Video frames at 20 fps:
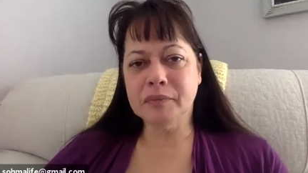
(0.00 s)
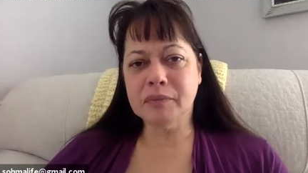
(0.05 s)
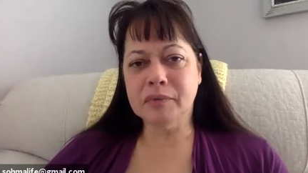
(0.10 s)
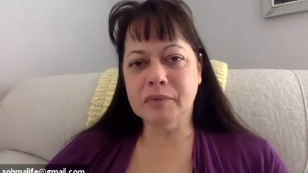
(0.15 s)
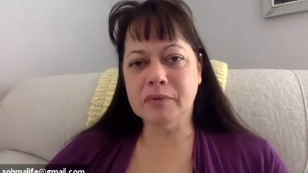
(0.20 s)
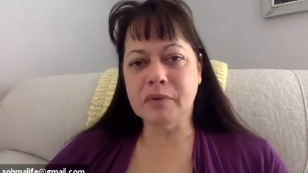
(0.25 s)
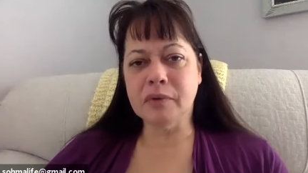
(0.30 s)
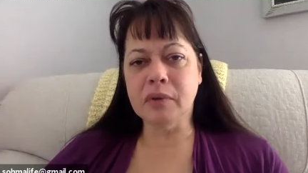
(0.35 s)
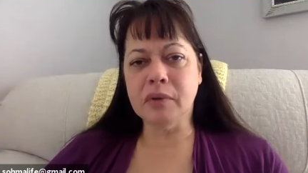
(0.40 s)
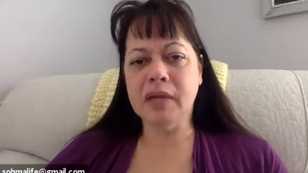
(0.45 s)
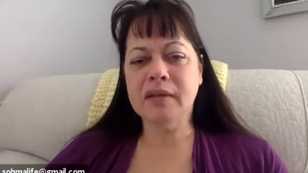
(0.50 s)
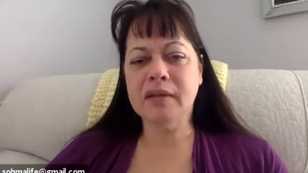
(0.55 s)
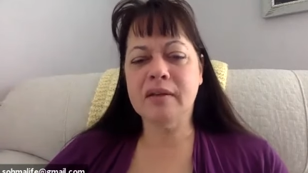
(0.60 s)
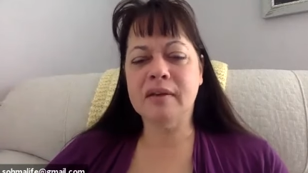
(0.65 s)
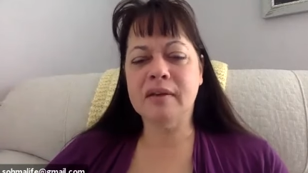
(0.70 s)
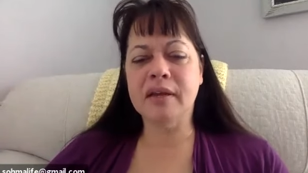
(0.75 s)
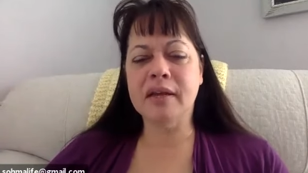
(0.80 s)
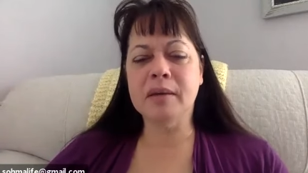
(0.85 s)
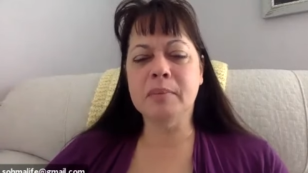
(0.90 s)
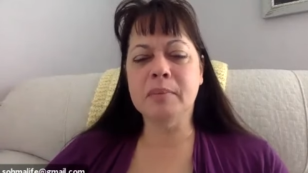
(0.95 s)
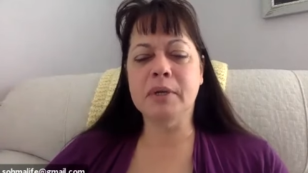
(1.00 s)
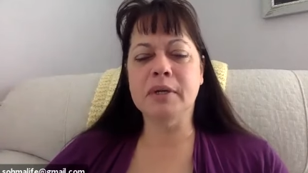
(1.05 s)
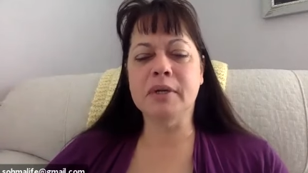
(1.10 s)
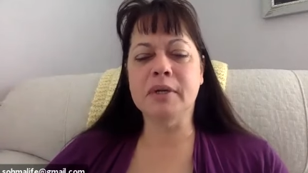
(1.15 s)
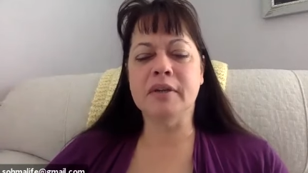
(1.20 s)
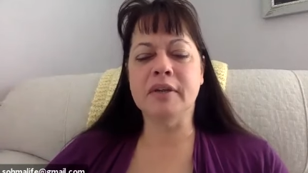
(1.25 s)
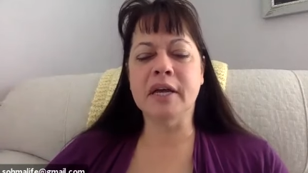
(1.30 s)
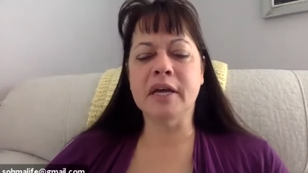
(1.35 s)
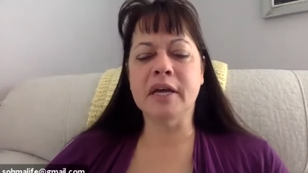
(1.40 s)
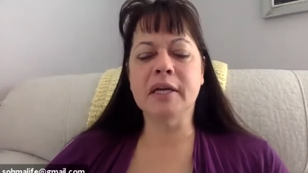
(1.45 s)
So let today be a
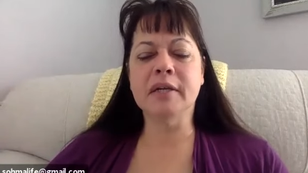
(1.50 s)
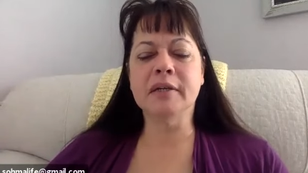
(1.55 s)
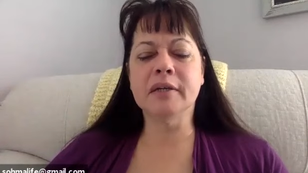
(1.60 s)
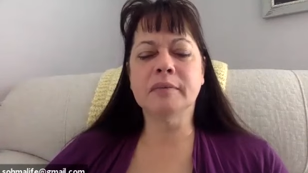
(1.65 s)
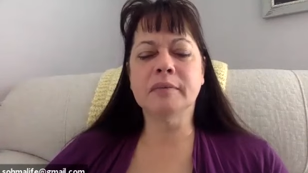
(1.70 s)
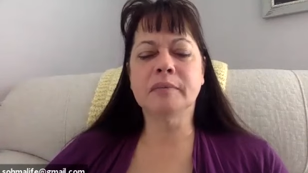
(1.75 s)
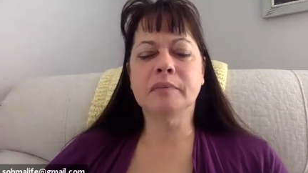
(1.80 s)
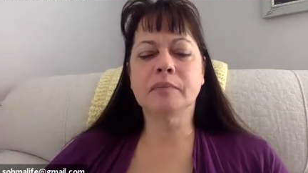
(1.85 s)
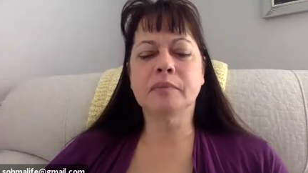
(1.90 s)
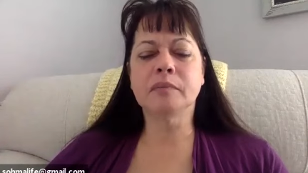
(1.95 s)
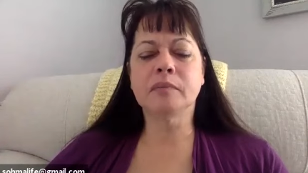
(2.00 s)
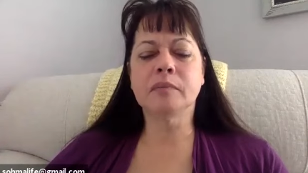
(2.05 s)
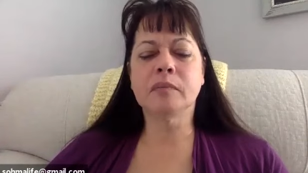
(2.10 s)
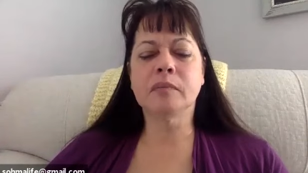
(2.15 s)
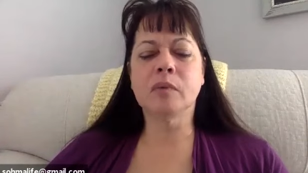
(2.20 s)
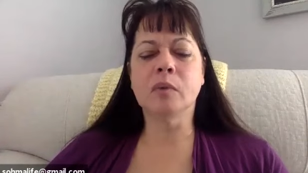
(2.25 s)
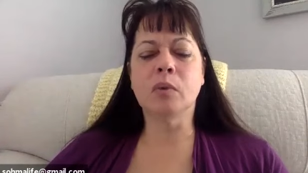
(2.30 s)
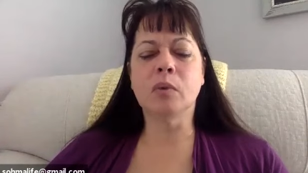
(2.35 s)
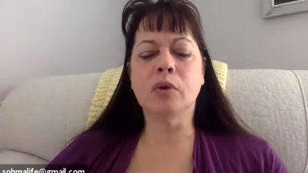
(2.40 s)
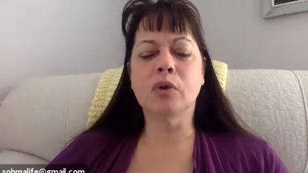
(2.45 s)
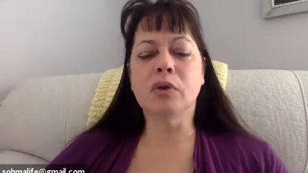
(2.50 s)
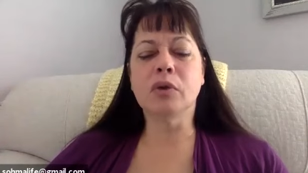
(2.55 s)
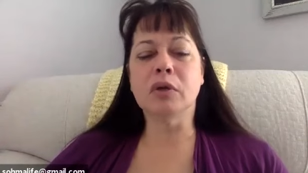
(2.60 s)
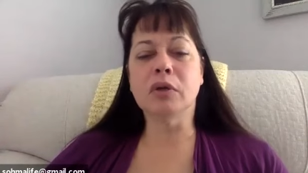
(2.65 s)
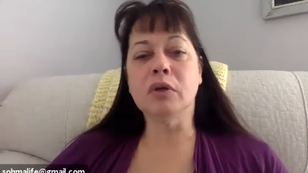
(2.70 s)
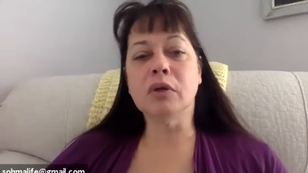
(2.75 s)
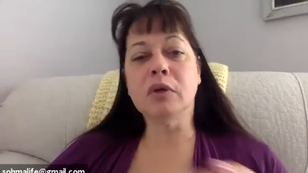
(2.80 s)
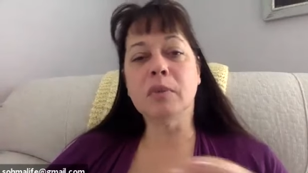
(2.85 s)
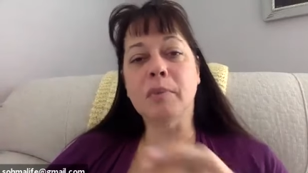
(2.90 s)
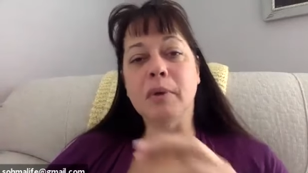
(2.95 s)
day where you
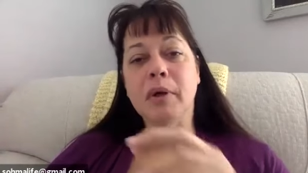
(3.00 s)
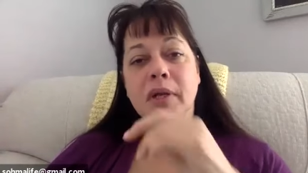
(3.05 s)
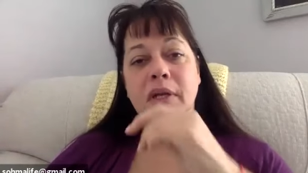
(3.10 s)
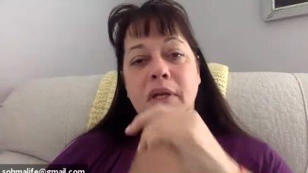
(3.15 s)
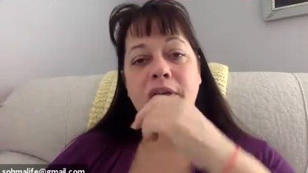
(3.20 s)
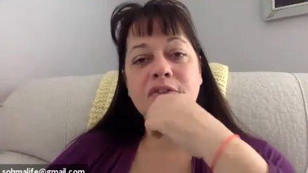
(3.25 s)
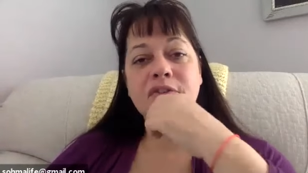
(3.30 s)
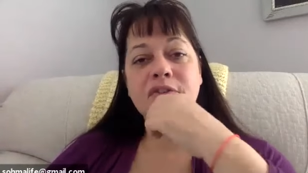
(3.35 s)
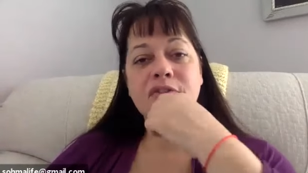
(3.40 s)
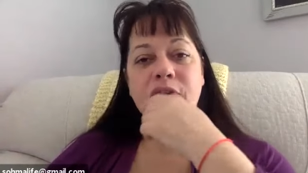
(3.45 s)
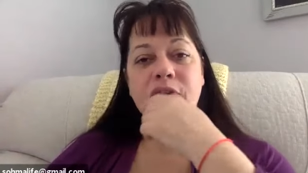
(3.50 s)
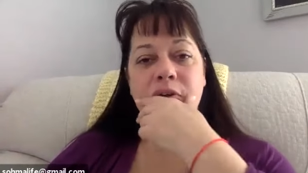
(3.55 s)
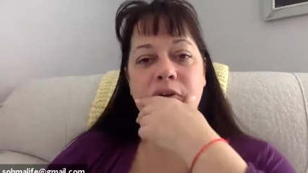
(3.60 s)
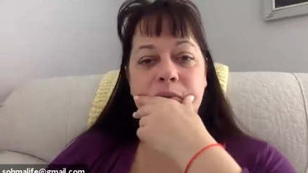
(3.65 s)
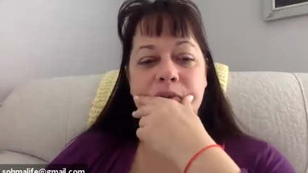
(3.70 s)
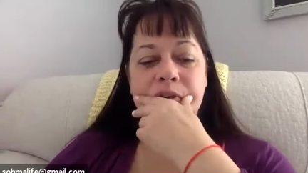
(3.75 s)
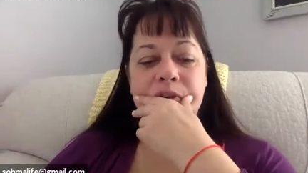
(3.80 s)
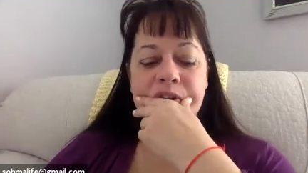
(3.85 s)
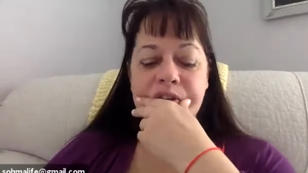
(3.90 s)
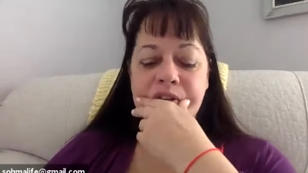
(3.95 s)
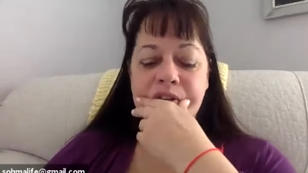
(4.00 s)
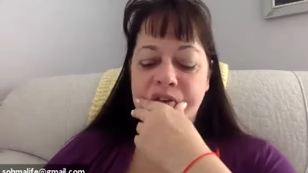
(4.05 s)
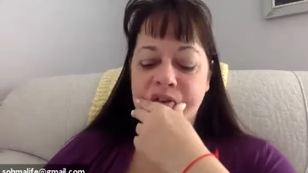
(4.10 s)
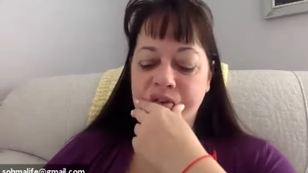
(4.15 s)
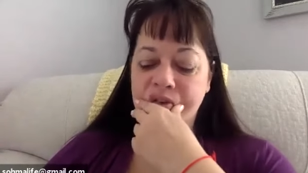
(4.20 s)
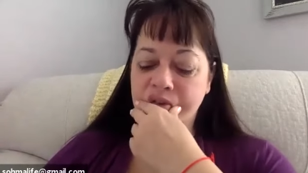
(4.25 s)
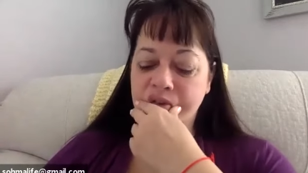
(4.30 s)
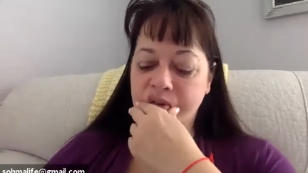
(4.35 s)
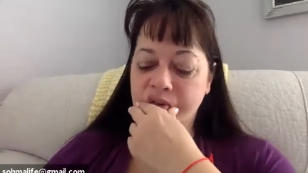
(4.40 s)
can look upon each circumstance,